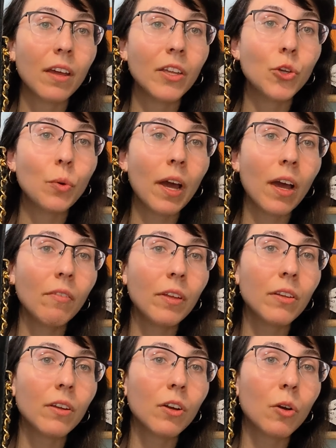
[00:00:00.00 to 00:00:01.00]
you have
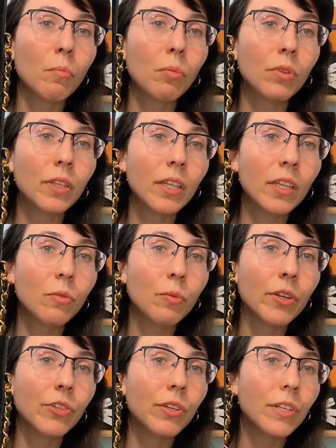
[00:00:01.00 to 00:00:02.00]
it completely
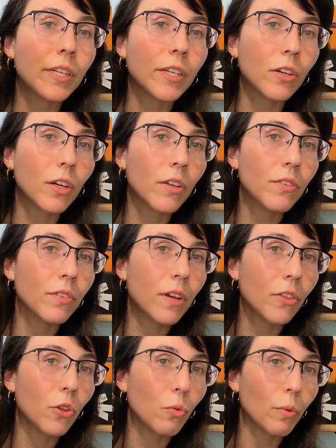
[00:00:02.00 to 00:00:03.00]
rigid here because it's
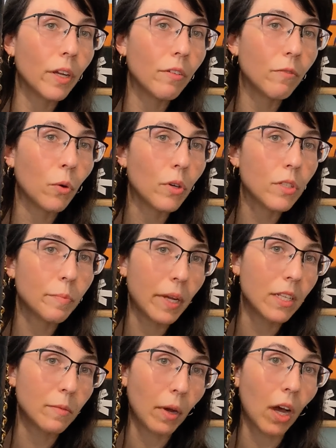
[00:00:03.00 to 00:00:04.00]
got the reinforced
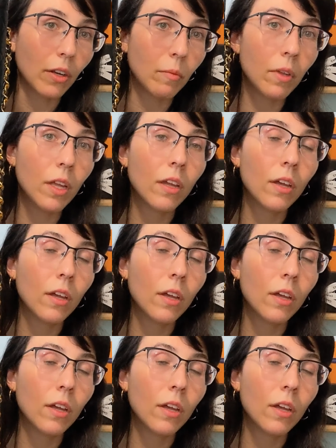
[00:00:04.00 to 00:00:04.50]
base bottom.